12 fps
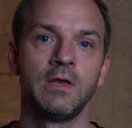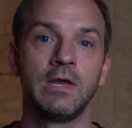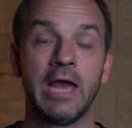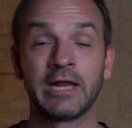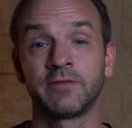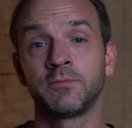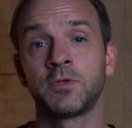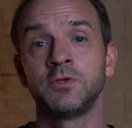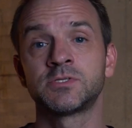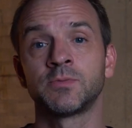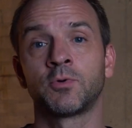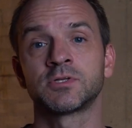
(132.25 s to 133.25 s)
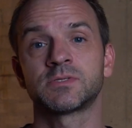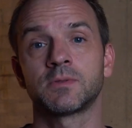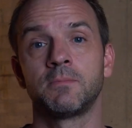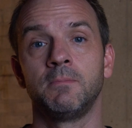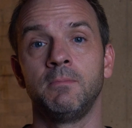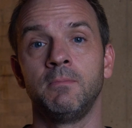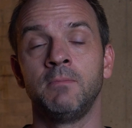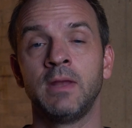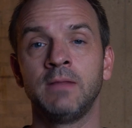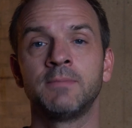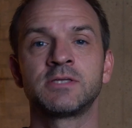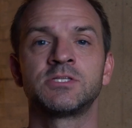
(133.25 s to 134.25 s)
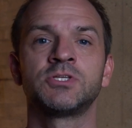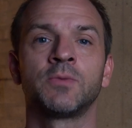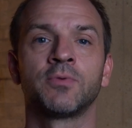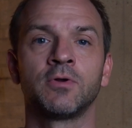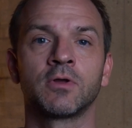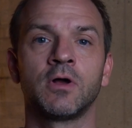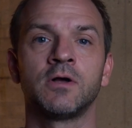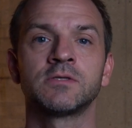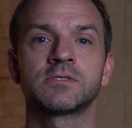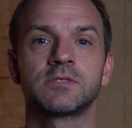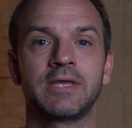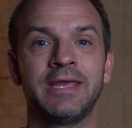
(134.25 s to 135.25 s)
ActiveMQ supports many messaging protocols